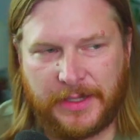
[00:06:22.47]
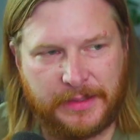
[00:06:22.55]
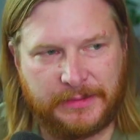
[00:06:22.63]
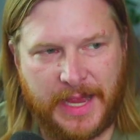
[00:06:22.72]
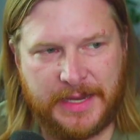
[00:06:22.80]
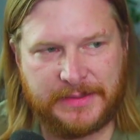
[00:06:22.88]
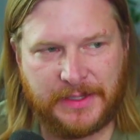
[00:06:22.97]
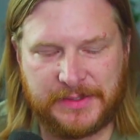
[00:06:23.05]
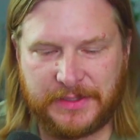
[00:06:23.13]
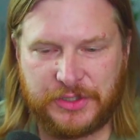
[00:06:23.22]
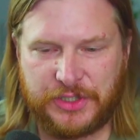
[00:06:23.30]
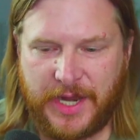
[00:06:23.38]
Like, that
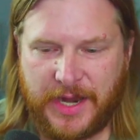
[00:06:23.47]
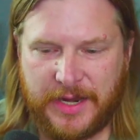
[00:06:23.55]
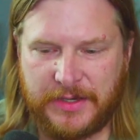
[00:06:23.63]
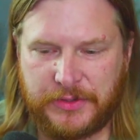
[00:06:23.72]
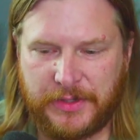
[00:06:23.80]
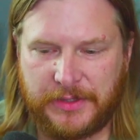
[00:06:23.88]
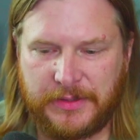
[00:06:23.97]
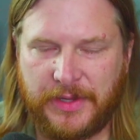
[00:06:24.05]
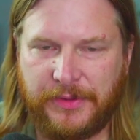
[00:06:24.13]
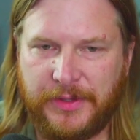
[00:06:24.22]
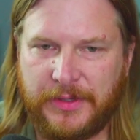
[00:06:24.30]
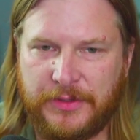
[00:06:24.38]
doesn't change. Like,
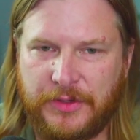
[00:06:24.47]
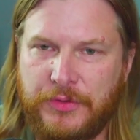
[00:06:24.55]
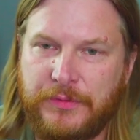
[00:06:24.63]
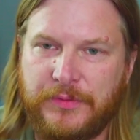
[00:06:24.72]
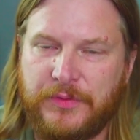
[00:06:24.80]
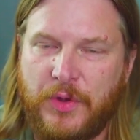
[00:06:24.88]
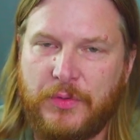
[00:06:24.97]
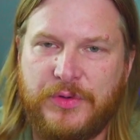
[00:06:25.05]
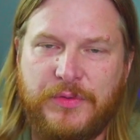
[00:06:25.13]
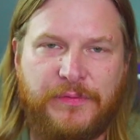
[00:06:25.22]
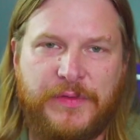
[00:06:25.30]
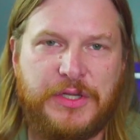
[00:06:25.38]
nothing new, no
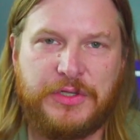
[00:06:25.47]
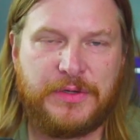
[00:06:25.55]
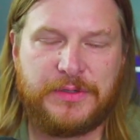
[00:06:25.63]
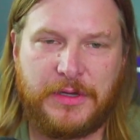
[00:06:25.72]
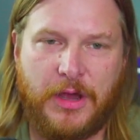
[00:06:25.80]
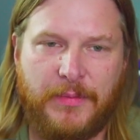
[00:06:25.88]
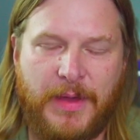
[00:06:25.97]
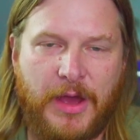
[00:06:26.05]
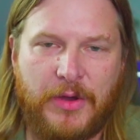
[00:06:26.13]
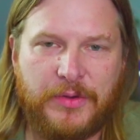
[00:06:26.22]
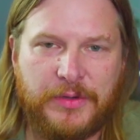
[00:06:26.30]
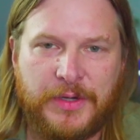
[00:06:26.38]
new features come
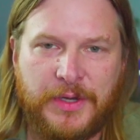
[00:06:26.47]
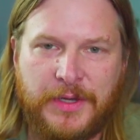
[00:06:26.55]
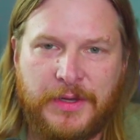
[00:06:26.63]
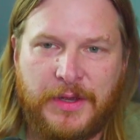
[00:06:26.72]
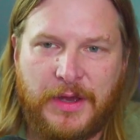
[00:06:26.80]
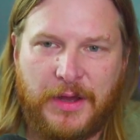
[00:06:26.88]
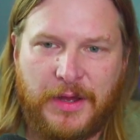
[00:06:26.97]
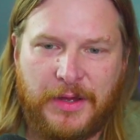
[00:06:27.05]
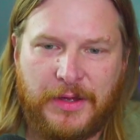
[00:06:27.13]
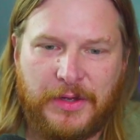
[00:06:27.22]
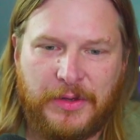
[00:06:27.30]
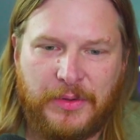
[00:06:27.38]
out
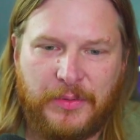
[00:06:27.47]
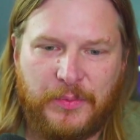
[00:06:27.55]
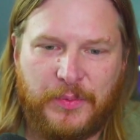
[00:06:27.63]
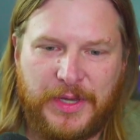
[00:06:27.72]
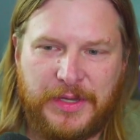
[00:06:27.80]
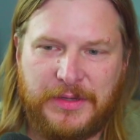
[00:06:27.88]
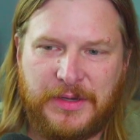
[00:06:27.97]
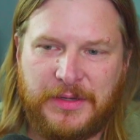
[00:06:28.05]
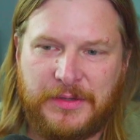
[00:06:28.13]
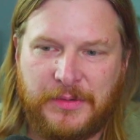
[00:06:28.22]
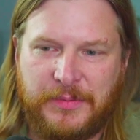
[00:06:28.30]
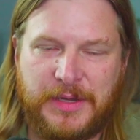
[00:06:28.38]

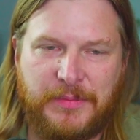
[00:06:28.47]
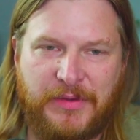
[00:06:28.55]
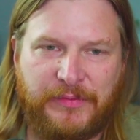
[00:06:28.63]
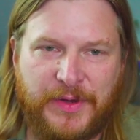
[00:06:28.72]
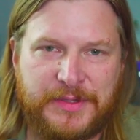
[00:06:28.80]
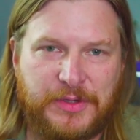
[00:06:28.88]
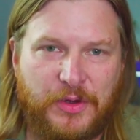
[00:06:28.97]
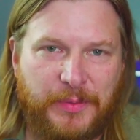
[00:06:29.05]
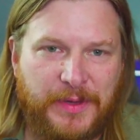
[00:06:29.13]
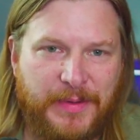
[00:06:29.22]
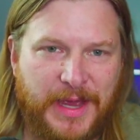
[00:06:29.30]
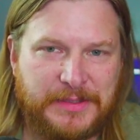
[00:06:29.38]
when me and my friends go
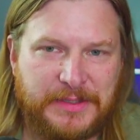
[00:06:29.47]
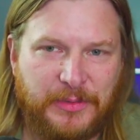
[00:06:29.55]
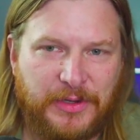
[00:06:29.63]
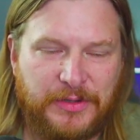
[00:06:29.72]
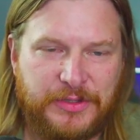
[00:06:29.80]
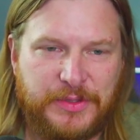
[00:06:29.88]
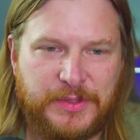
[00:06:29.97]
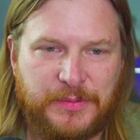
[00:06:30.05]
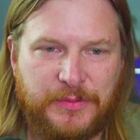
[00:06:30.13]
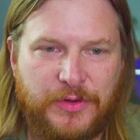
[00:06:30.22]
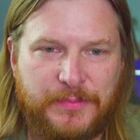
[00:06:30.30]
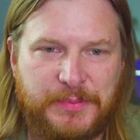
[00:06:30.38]
play basketball and shoot
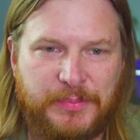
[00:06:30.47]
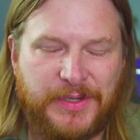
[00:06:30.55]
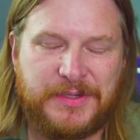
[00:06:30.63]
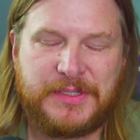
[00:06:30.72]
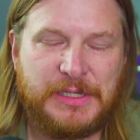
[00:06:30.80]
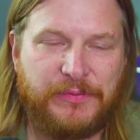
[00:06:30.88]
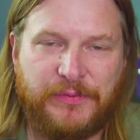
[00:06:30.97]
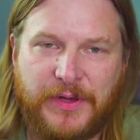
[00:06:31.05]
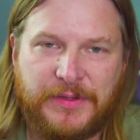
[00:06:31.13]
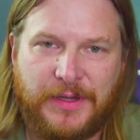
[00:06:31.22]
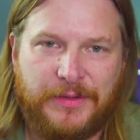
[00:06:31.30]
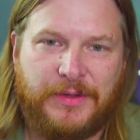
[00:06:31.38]
some hoops, but it's still
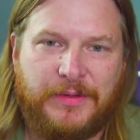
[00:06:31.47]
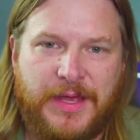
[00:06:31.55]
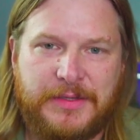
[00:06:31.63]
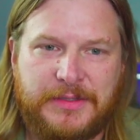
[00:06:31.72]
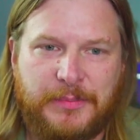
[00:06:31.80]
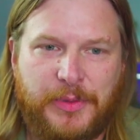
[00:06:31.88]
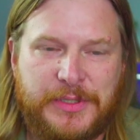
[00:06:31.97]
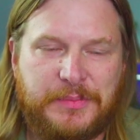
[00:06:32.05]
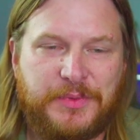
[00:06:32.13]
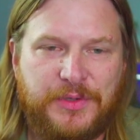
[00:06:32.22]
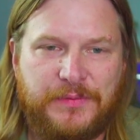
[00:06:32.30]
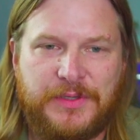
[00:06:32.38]
fun nonetheless to play
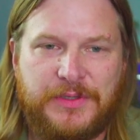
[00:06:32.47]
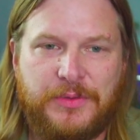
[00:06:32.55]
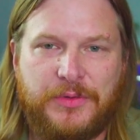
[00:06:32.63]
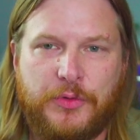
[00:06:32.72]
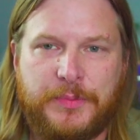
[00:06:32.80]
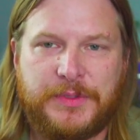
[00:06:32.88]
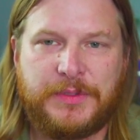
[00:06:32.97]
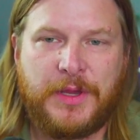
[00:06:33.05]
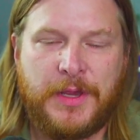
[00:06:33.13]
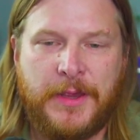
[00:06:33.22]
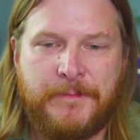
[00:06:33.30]
some 2v2 hoops.